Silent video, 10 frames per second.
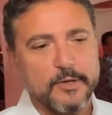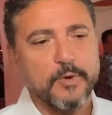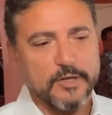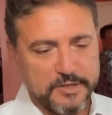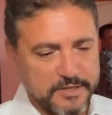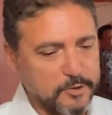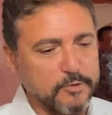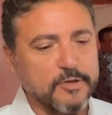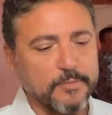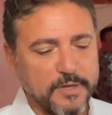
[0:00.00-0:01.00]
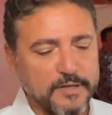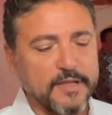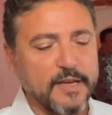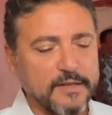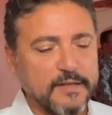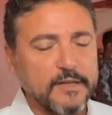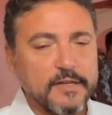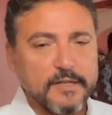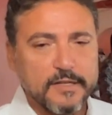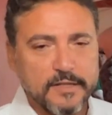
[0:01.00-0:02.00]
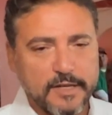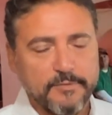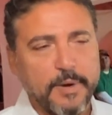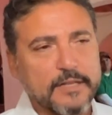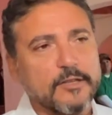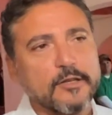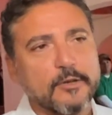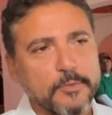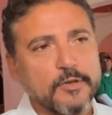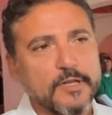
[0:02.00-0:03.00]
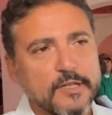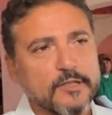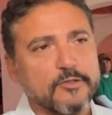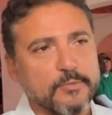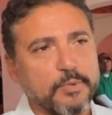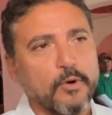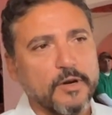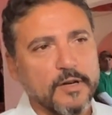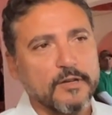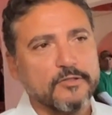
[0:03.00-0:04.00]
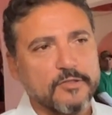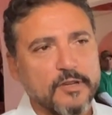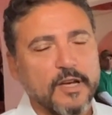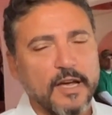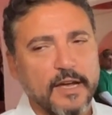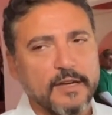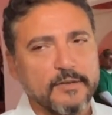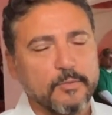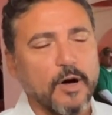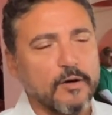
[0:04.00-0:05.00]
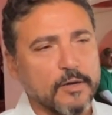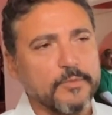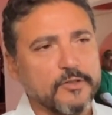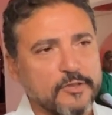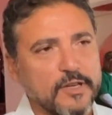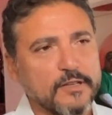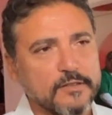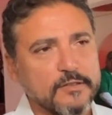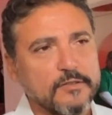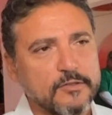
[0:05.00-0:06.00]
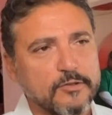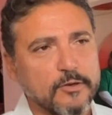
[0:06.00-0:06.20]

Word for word: wanted to do something that give back to the community that supported us and welcomed us in so